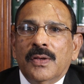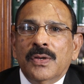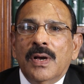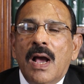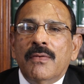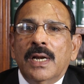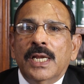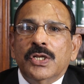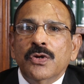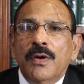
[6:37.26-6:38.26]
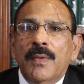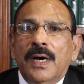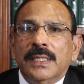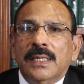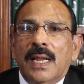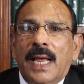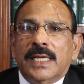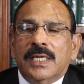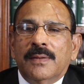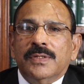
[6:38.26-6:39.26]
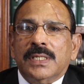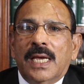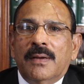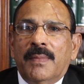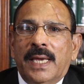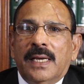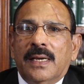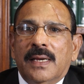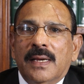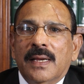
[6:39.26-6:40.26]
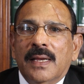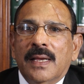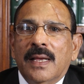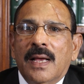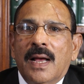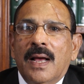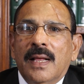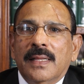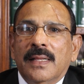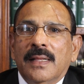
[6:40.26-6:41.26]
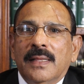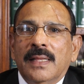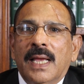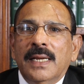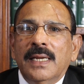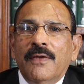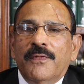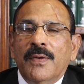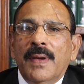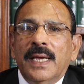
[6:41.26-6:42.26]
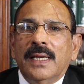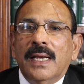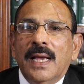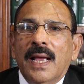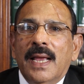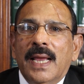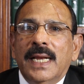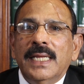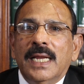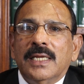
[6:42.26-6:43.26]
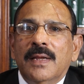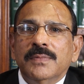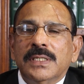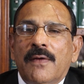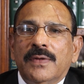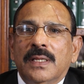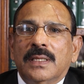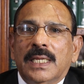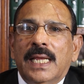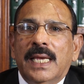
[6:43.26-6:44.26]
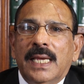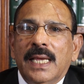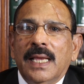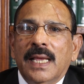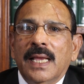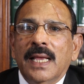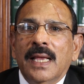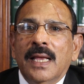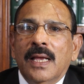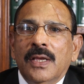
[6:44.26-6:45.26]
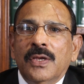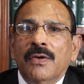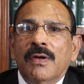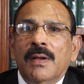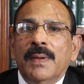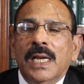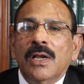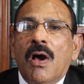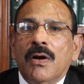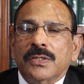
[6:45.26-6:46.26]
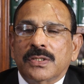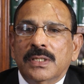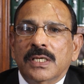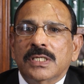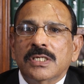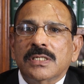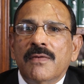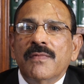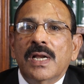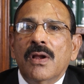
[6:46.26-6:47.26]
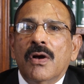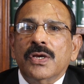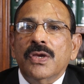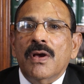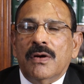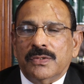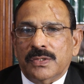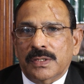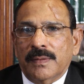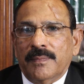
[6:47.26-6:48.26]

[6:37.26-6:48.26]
you have only 2 more attempts can make. Then if you make any attempts after 3, you will be locked. The system will lock you out.